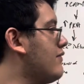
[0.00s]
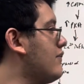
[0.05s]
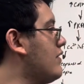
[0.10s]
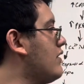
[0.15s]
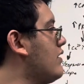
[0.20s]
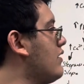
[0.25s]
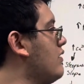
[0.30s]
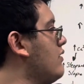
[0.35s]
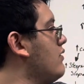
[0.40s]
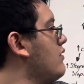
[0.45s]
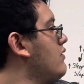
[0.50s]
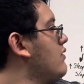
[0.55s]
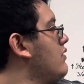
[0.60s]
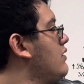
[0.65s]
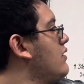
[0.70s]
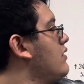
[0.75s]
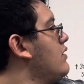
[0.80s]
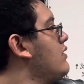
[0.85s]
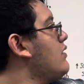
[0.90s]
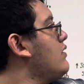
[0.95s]
here,
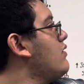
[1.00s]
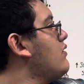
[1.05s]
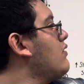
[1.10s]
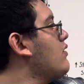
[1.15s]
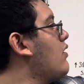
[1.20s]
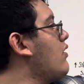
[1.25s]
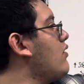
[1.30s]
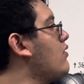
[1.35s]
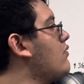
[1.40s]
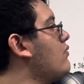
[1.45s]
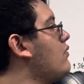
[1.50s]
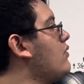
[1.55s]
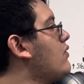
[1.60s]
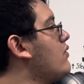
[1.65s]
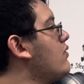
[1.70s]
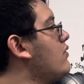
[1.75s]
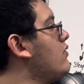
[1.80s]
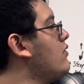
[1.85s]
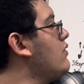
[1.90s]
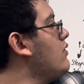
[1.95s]
the GERC will,
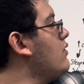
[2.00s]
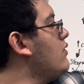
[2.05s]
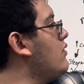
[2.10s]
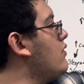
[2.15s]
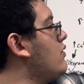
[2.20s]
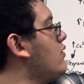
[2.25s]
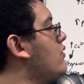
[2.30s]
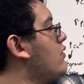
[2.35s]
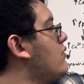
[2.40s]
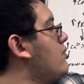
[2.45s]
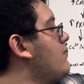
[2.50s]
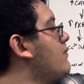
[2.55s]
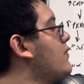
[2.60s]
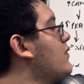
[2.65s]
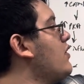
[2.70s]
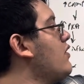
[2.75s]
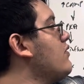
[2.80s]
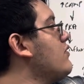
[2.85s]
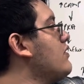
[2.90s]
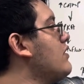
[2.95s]
or
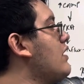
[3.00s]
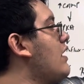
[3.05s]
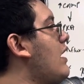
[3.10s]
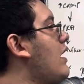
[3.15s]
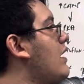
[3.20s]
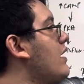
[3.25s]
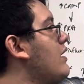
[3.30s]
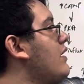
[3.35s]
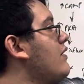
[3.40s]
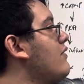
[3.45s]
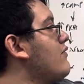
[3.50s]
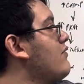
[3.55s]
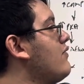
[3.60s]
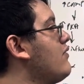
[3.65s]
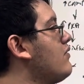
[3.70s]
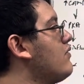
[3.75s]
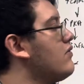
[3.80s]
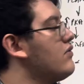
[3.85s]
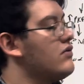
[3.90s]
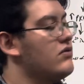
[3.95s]
closing the IF
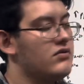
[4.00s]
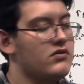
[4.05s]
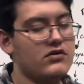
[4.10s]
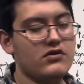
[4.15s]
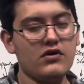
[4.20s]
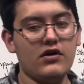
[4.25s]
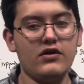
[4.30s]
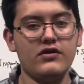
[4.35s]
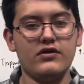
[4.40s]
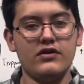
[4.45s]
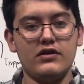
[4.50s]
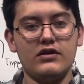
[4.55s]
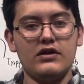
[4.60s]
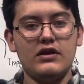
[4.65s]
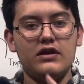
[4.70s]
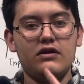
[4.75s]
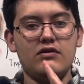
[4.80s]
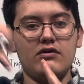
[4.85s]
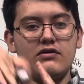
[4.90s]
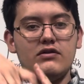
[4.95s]
will cause a
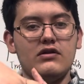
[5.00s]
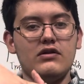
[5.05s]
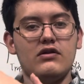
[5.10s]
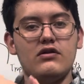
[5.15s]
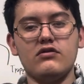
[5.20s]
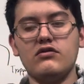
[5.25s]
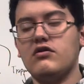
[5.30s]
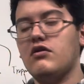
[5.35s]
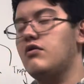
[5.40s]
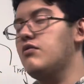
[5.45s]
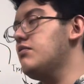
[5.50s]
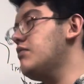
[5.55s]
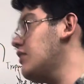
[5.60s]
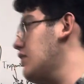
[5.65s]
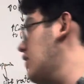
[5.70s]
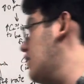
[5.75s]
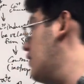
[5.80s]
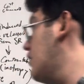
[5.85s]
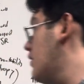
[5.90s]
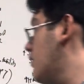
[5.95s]
decrease in our slope,
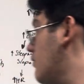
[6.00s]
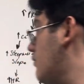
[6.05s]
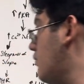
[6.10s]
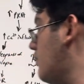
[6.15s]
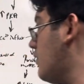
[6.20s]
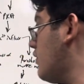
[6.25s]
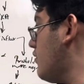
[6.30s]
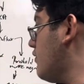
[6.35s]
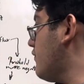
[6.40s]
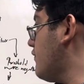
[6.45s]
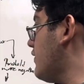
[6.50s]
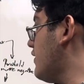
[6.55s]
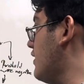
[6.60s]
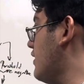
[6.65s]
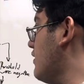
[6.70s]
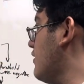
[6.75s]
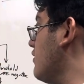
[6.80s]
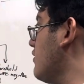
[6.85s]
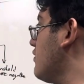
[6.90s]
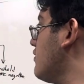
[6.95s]
while over
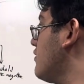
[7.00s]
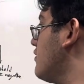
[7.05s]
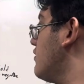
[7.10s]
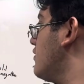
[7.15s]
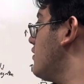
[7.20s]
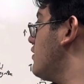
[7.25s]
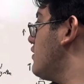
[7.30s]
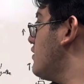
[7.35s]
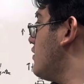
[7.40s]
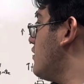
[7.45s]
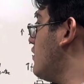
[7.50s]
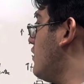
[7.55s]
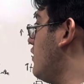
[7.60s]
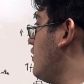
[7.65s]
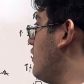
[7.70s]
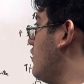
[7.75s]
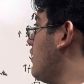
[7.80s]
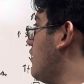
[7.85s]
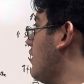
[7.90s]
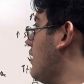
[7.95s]
here,
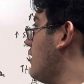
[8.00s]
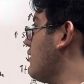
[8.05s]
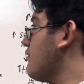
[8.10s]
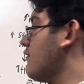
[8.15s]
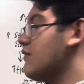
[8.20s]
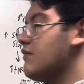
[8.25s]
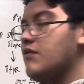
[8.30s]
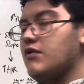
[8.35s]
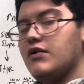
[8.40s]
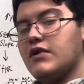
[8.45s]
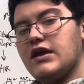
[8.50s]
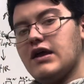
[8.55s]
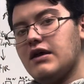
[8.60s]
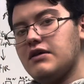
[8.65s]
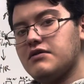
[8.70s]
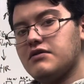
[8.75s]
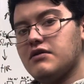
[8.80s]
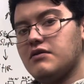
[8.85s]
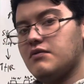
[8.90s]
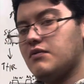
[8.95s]
having more
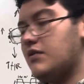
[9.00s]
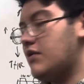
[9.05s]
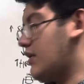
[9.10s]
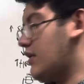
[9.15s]
calcium will